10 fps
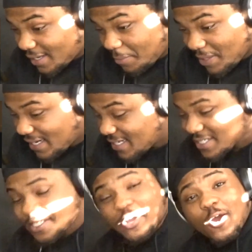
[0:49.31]
I mean, it's
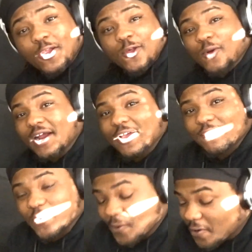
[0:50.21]
just all
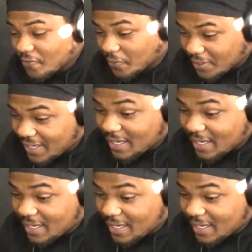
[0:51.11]
around for real, for real.